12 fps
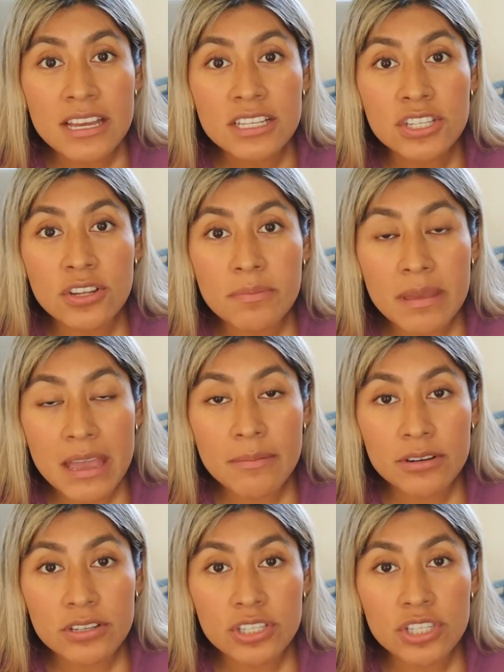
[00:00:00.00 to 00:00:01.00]
to be
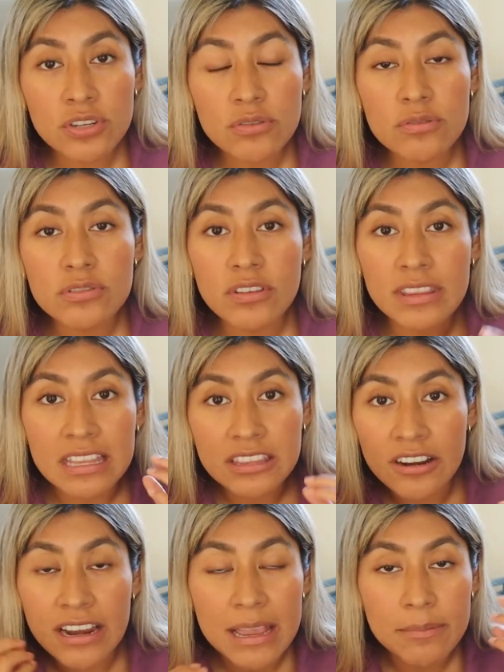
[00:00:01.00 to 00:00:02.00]
able to chew so that
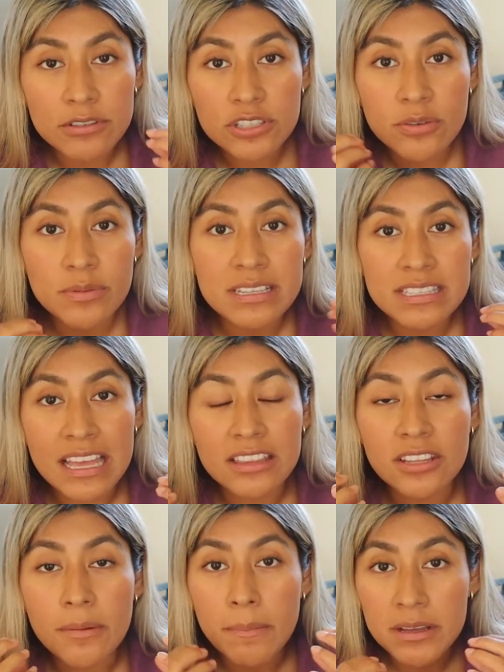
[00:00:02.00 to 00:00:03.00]
they're able to reset
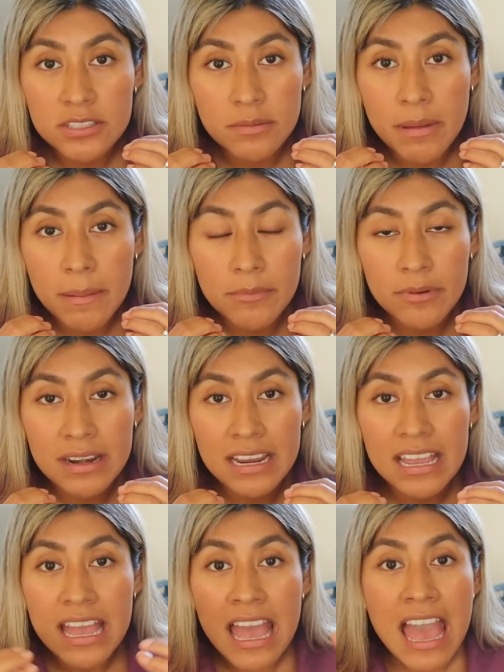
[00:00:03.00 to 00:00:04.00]
their muscle
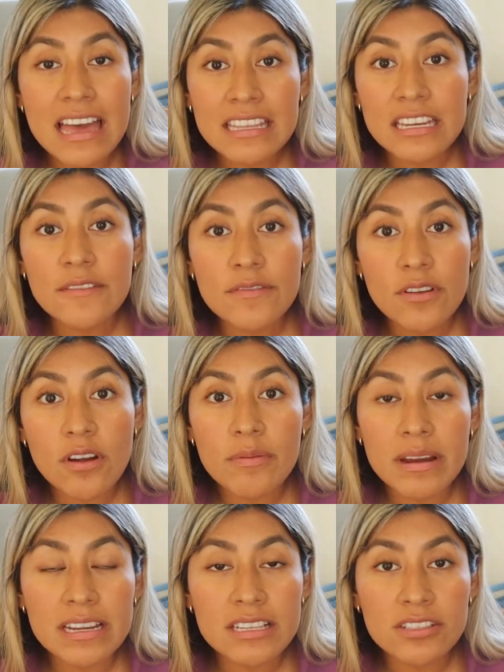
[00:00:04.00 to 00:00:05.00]
memory. And then if you
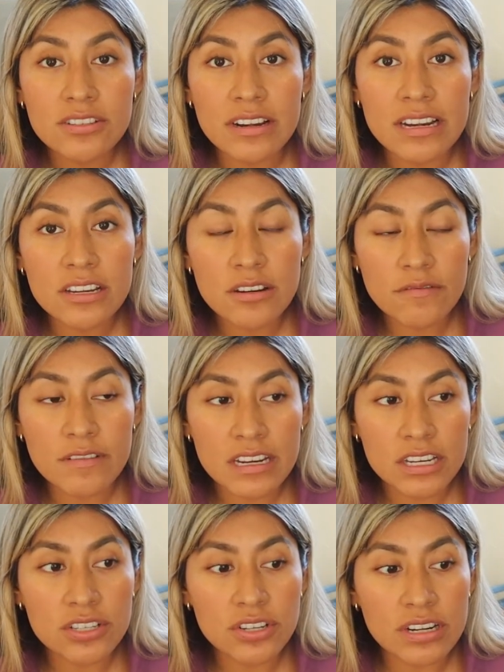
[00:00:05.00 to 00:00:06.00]
already started your
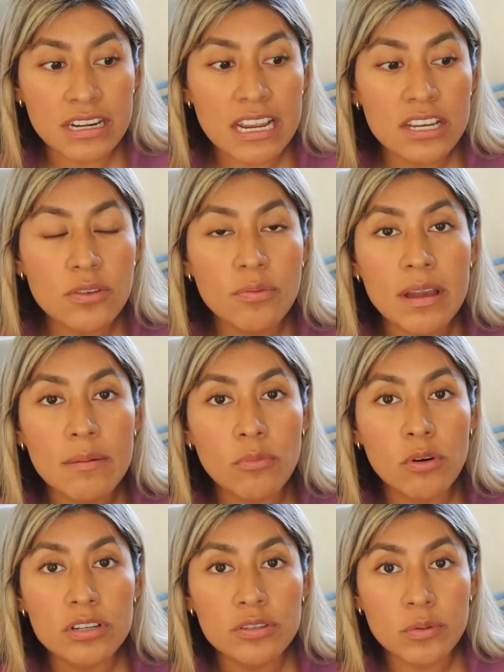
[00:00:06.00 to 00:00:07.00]
feeding journey and you went
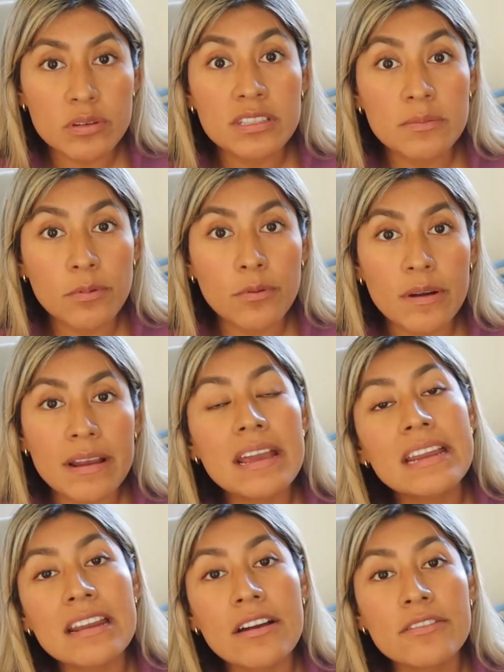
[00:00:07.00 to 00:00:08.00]
more towards the parade
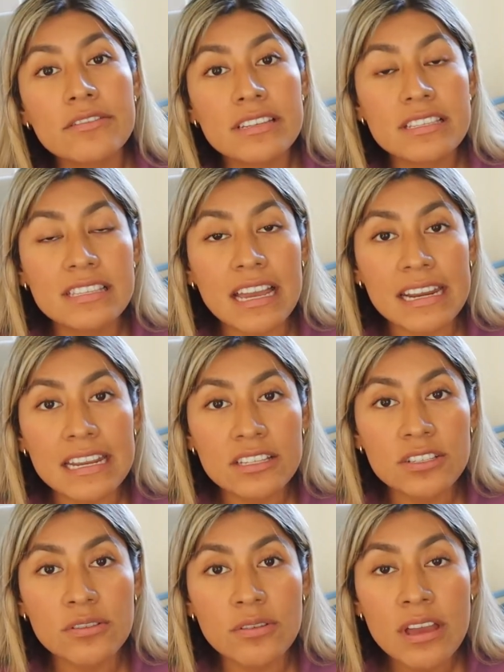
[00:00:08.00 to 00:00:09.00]
and now you decided
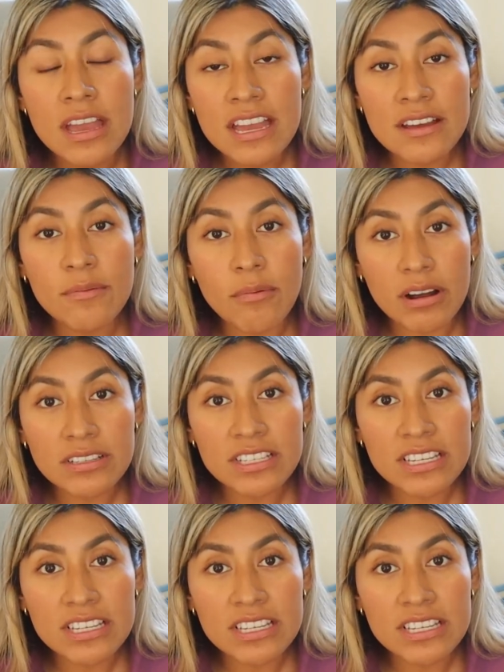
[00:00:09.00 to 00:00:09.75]
to want to